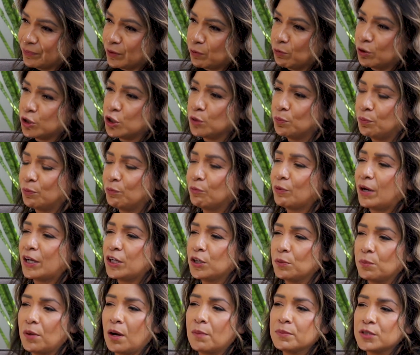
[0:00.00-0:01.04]
Would you write
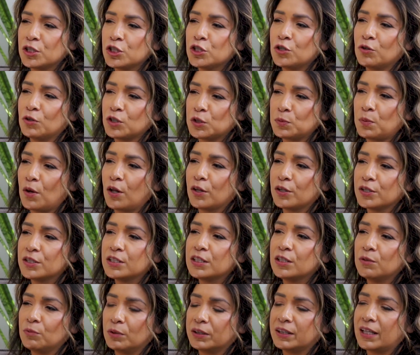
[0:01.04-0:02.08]
your mom's insurance
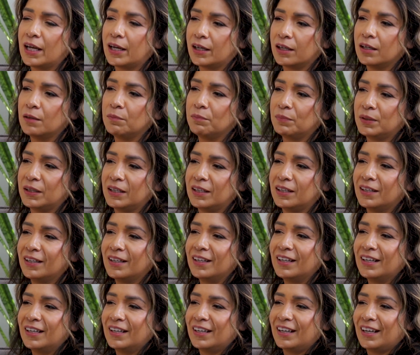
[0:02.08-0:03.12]
policy with that company?
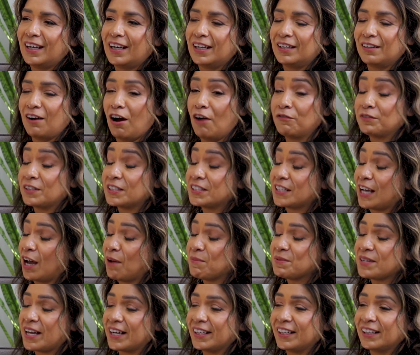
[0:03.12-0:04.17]
And
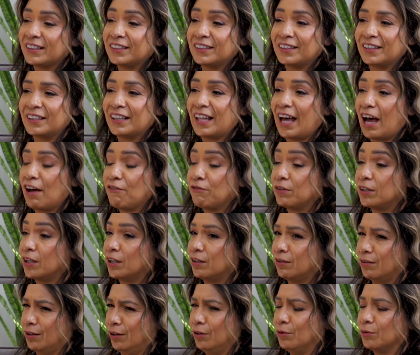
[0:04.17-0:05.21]
oftentimes I'd get the laughing
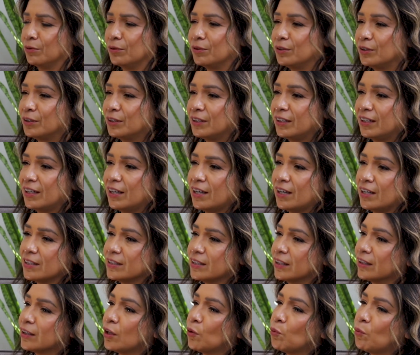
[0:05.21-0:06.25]
and no. It's
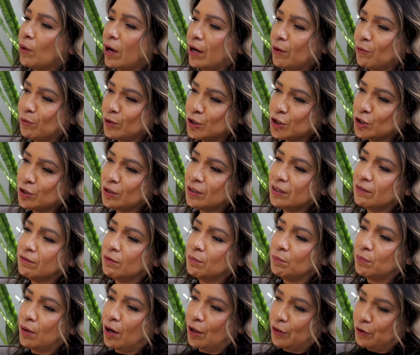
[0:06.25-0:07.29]
like, then why would you
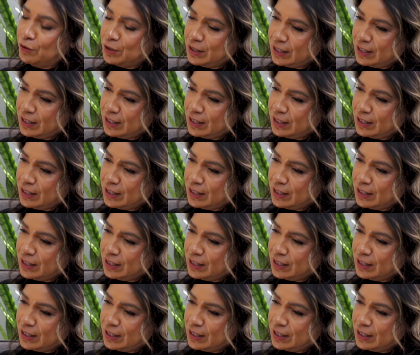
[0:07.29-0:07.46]
even bother